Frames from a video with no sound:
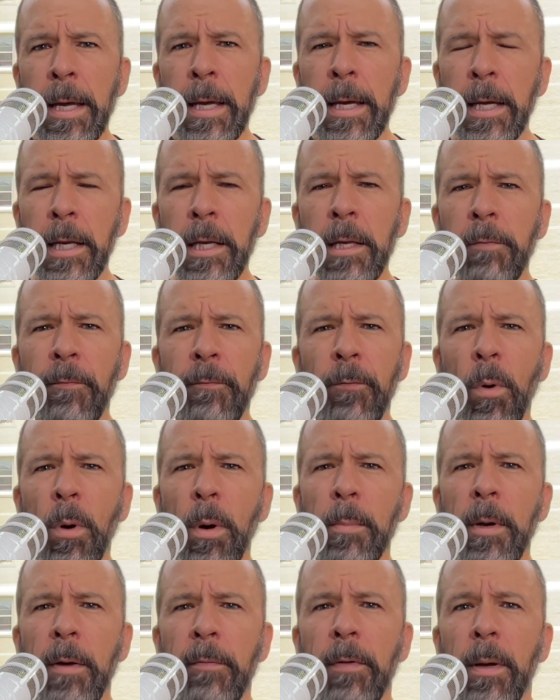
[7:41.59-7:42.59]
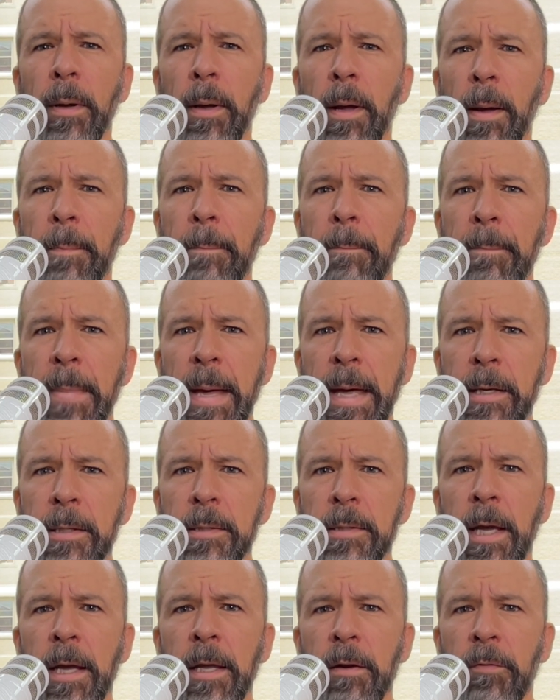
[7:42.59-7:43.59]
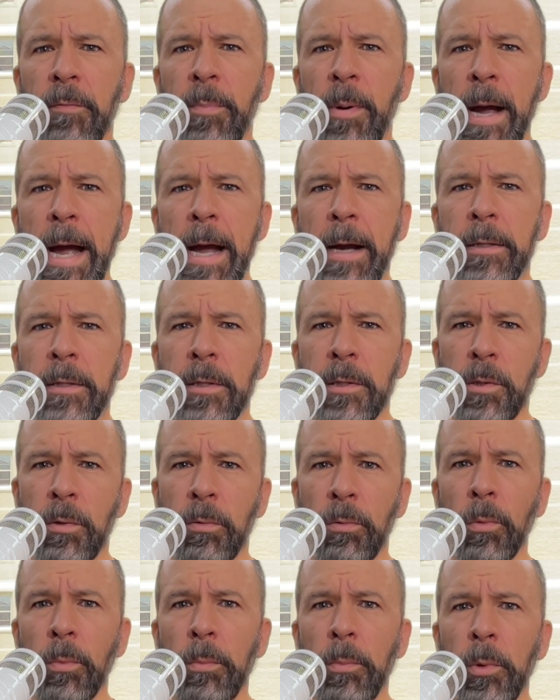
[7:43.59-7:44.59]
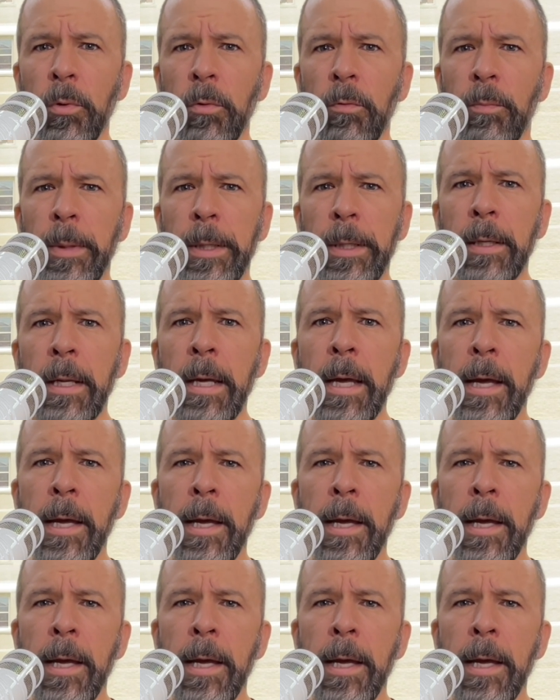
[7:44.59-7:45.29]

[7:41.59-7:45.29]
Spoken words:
any form of a meditative practice through movement.